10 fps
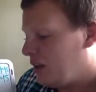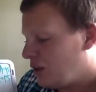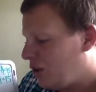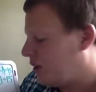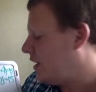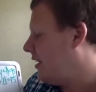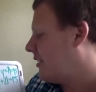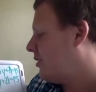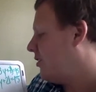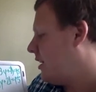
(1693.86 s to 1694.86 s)
Good,
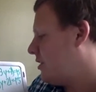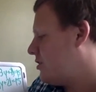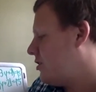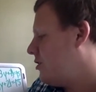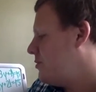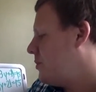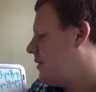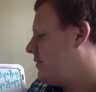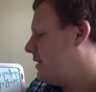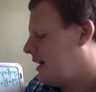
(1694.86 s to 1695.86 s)
collect our like terms. We
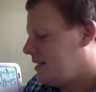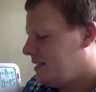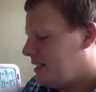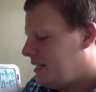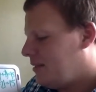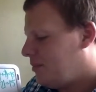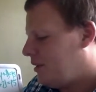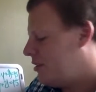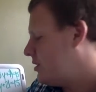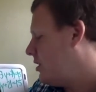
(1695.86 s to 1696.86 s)
have 19
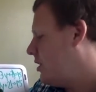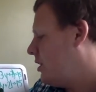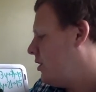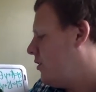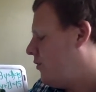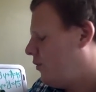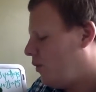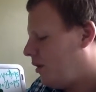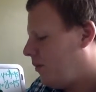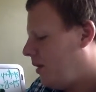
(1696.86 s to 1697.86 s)
plus
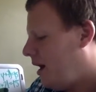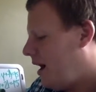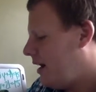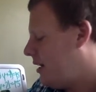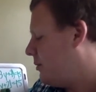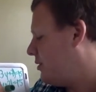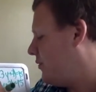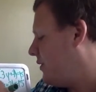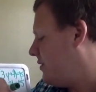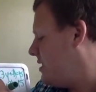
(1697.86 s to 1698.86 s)
4y equals
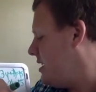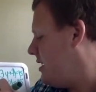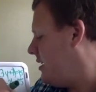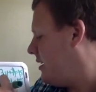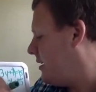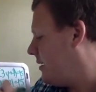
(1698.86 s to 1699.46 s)
15.